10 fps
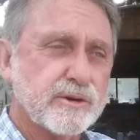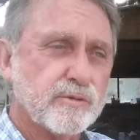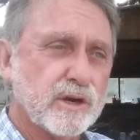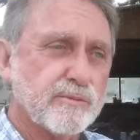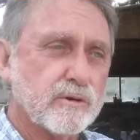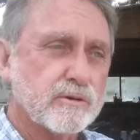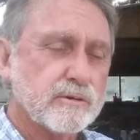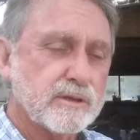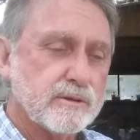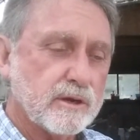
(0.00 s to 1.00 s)
that rubber
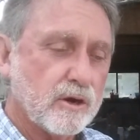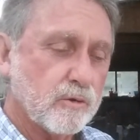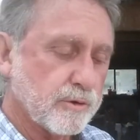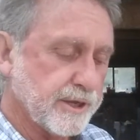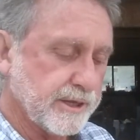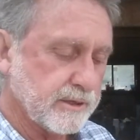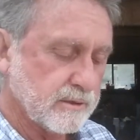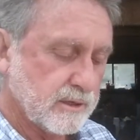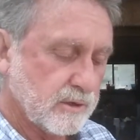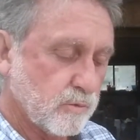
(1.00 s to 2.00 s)
O-ring
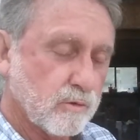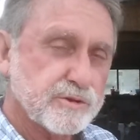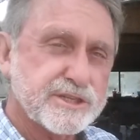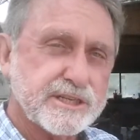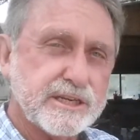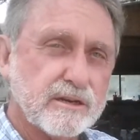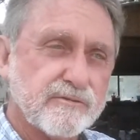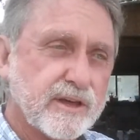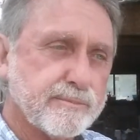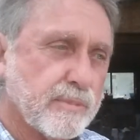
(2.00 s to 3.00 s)
won't seal
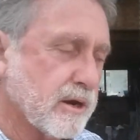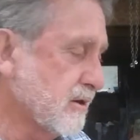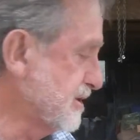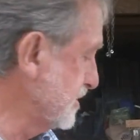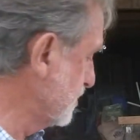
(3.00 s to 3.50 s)
if that burr's in